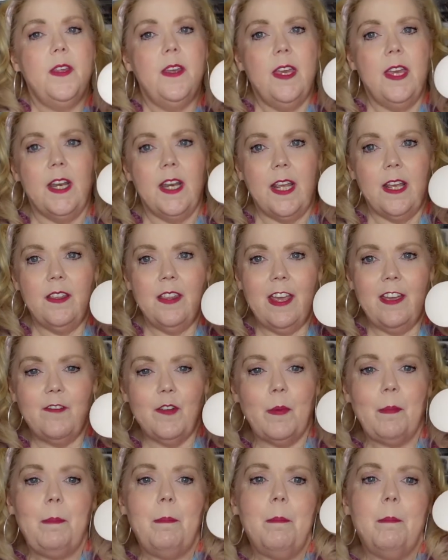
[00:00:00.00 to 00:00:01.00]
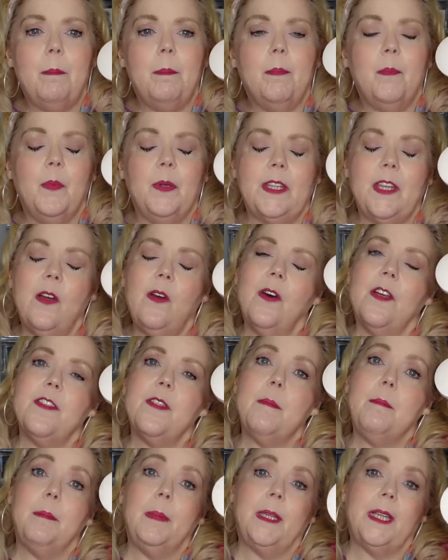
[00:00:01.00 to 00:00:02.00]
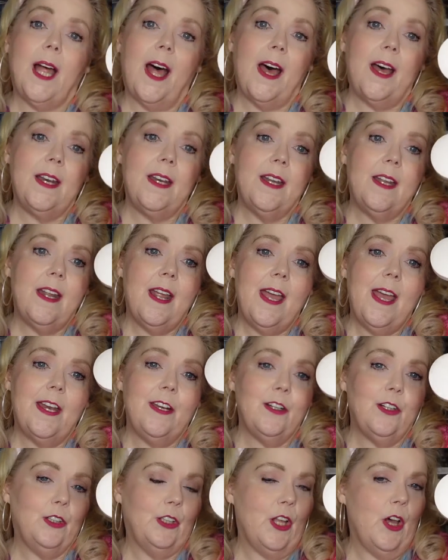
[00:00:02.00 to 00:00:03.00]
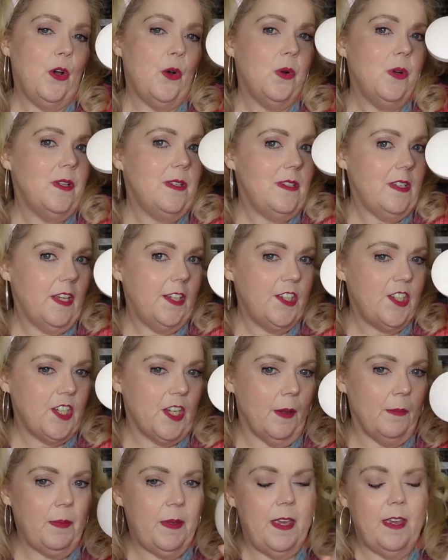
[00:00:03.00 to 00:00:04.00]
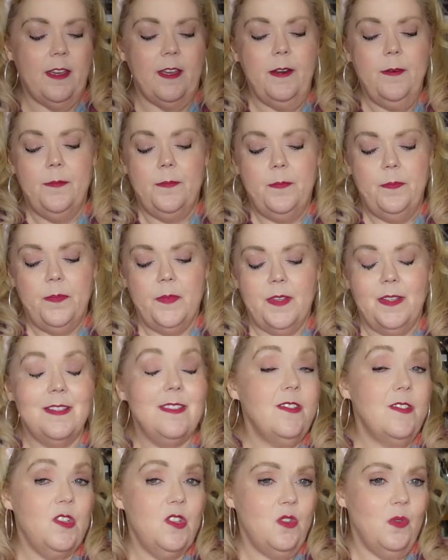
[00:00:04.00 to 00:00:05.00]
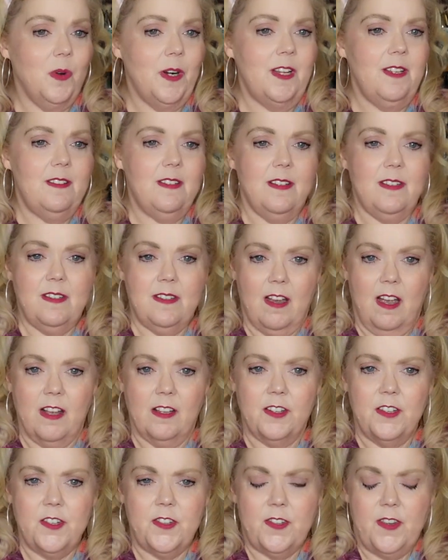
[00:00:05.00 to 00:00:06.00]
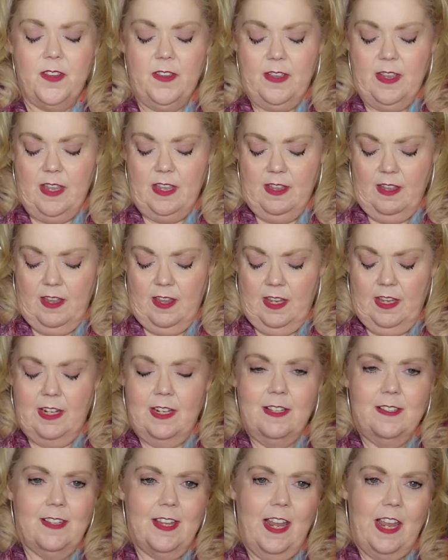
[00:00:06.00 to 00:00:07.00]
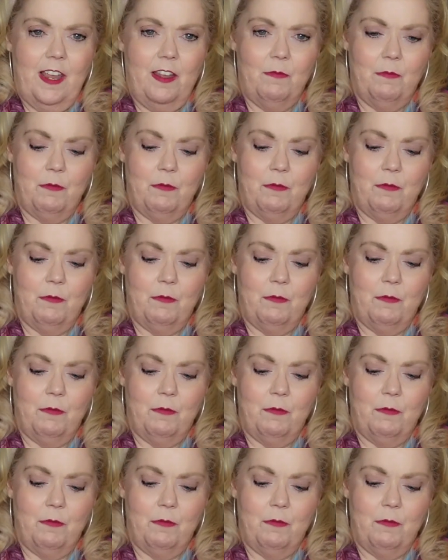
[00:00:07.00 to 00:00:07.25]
in a, they have a, what they call the Blot and Glow Touch-Up Kit. This is twenty-six dollars. It is a